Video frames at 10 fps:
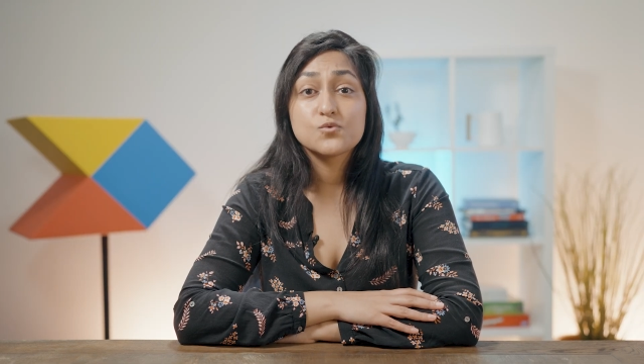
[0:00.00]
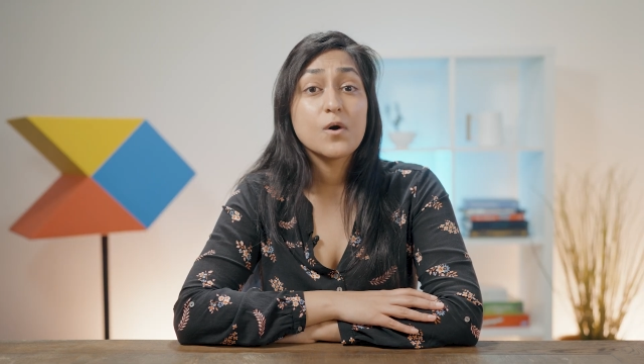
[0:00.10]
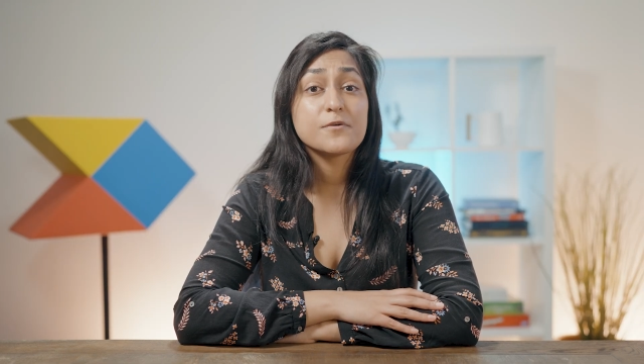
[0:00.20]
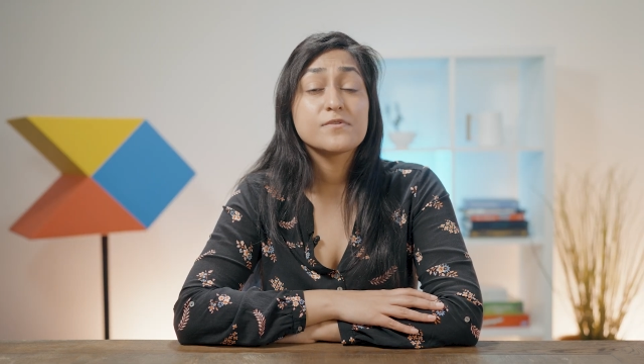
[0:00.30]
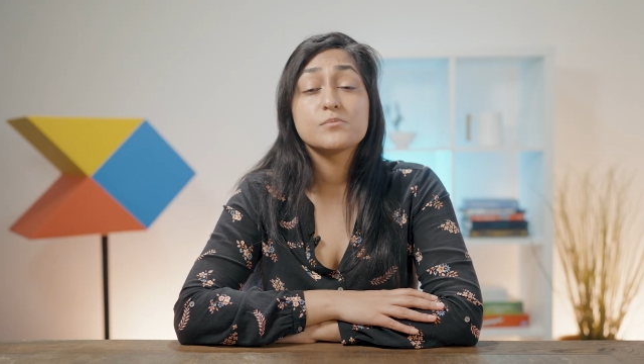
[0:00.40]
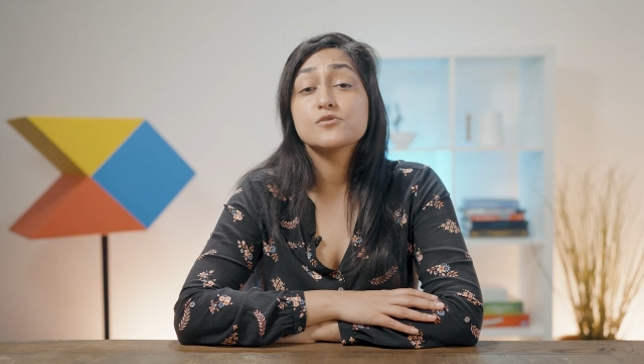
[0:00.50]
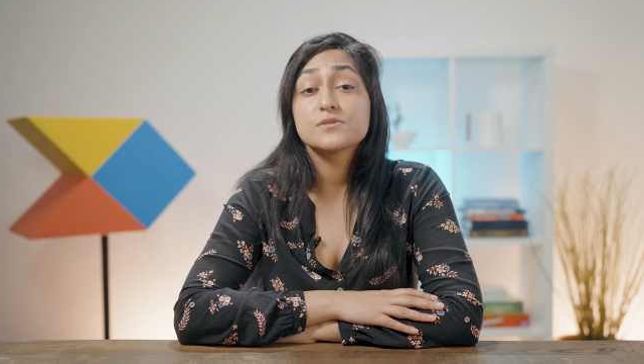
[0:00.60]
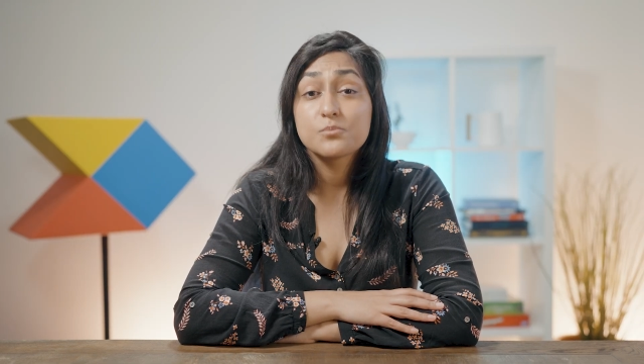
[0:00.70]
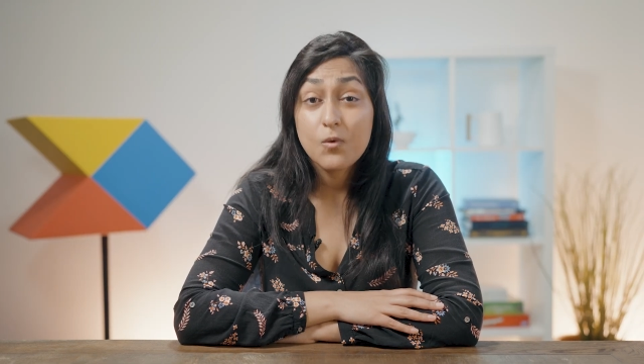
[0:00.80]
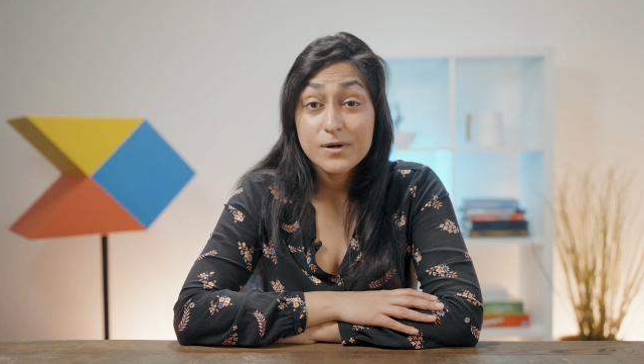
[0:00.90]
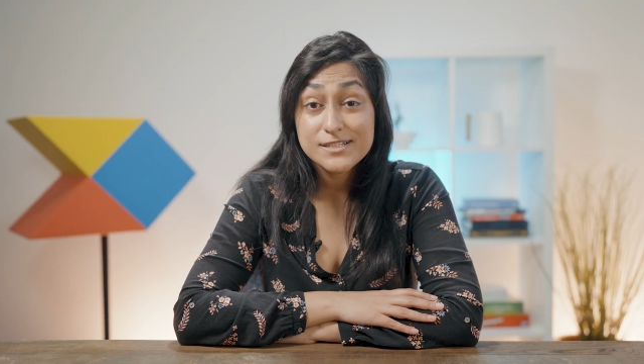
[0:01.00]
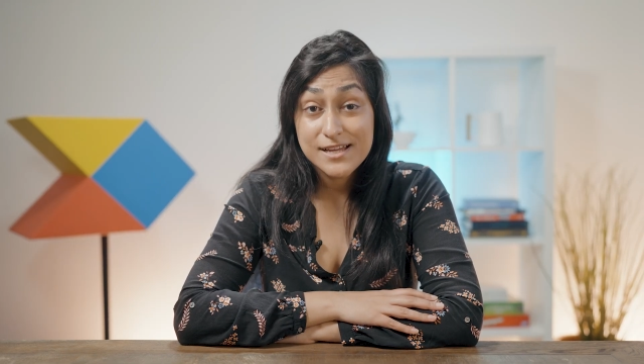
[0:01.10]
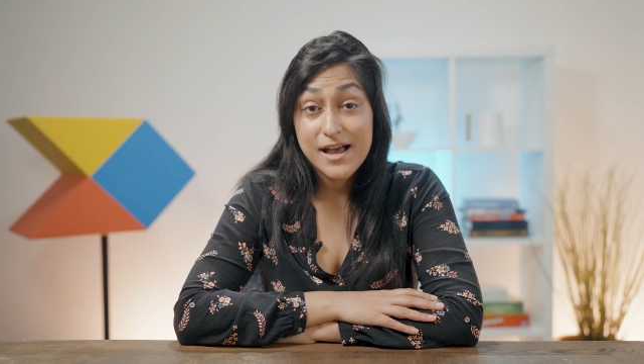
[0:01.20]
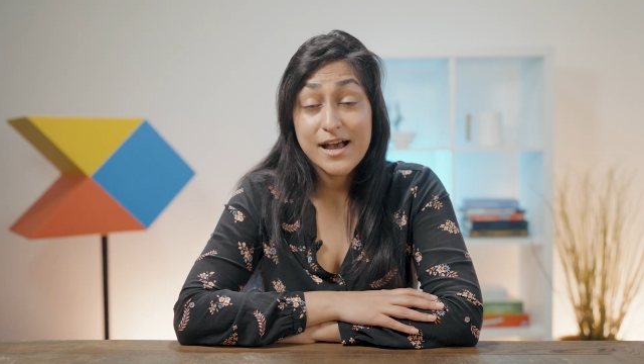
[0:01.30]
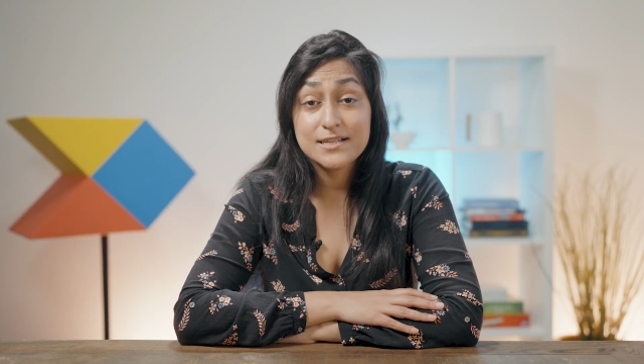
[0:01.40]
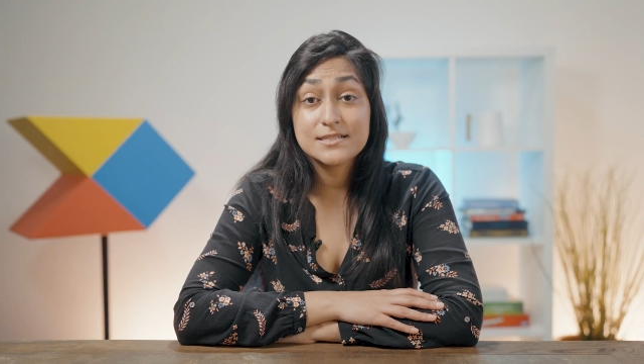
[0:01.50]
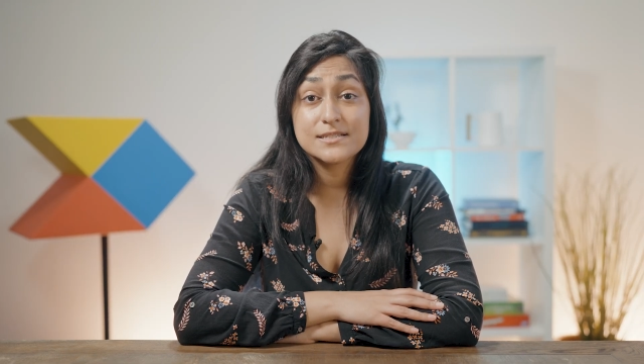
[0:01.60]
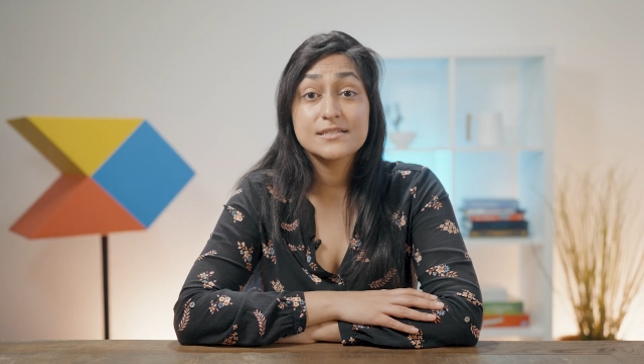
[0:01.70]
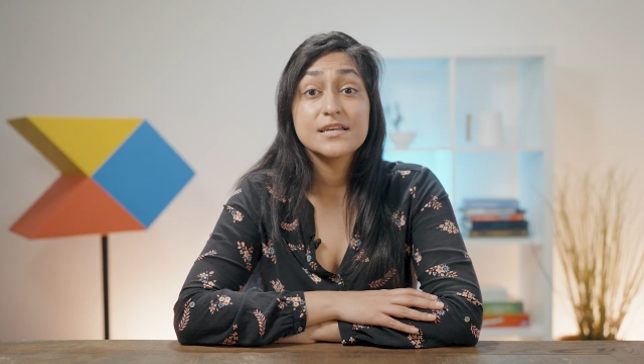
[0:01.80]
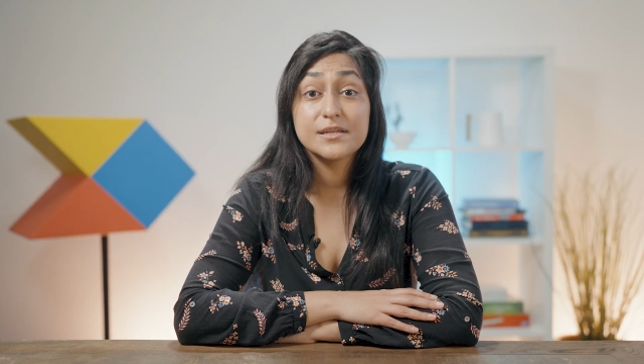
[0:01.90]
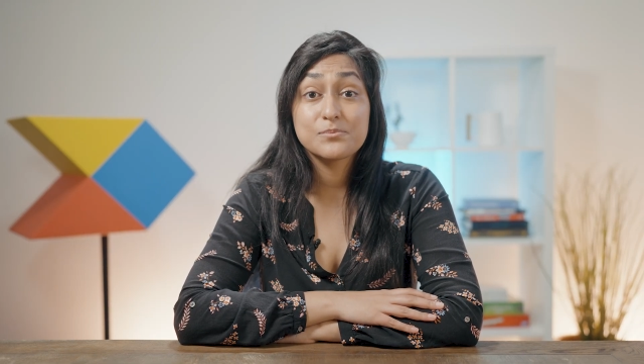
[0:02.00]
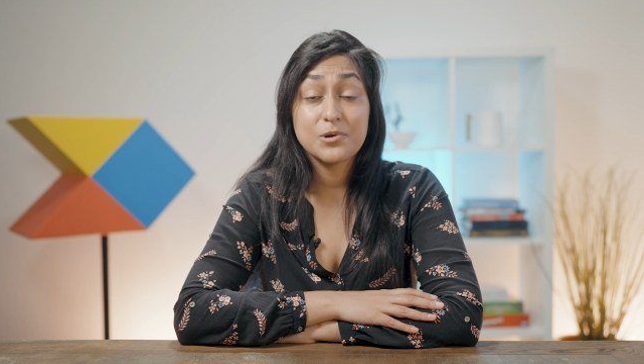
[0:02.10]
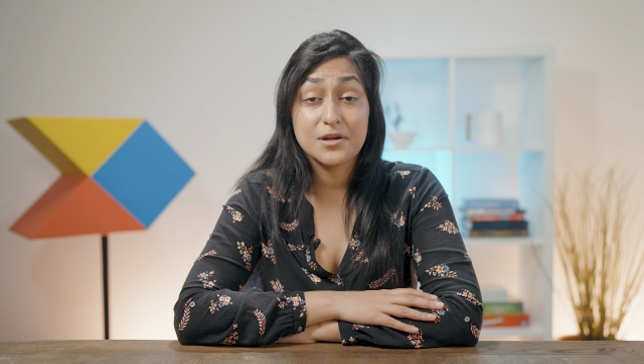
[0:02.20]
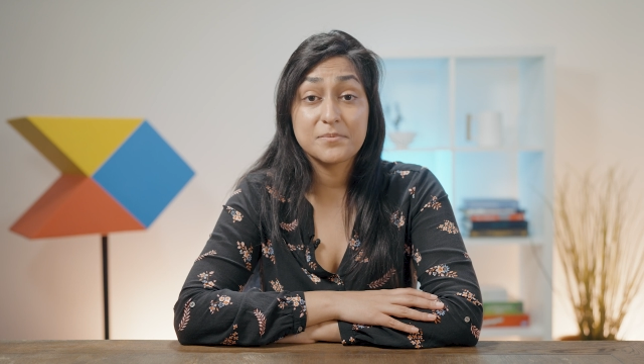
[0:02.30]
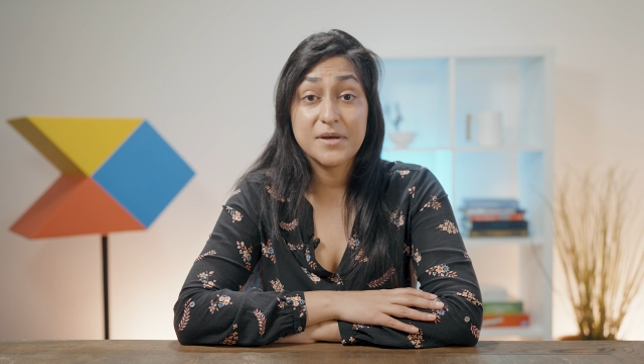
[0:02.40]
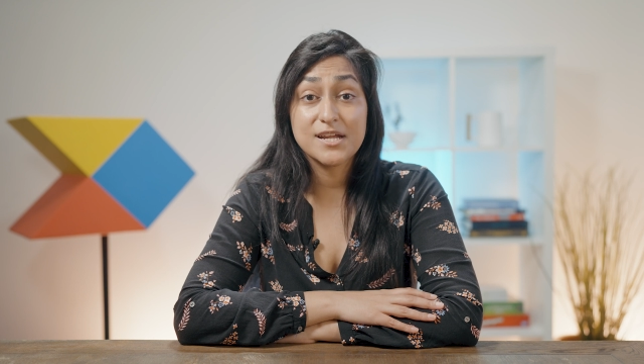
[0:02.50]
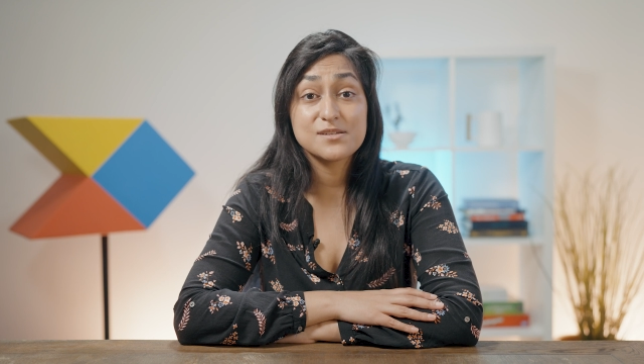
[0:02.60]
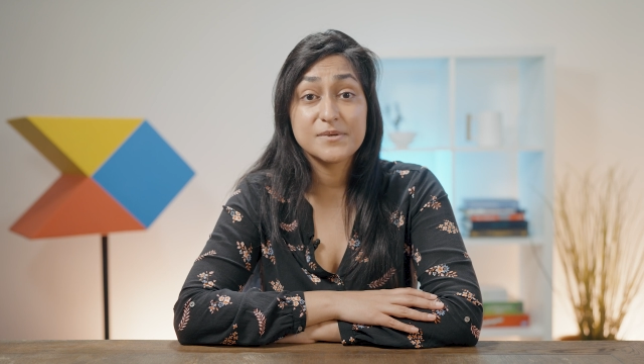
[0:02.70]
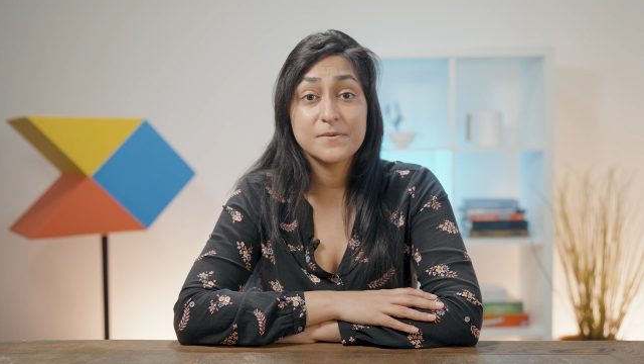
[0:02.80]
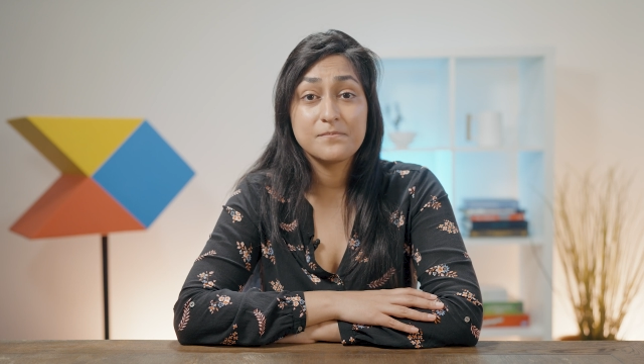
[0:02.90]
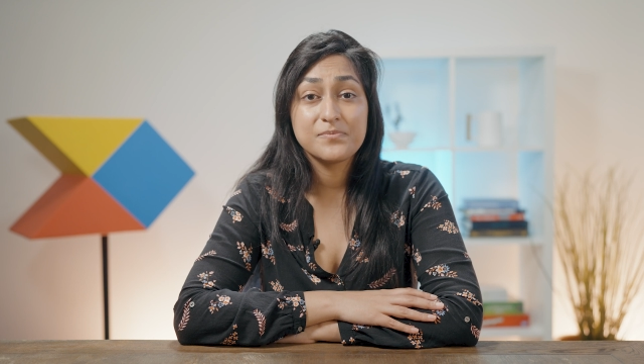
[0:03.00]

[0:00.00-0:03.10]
is one of the most important tasks in product management.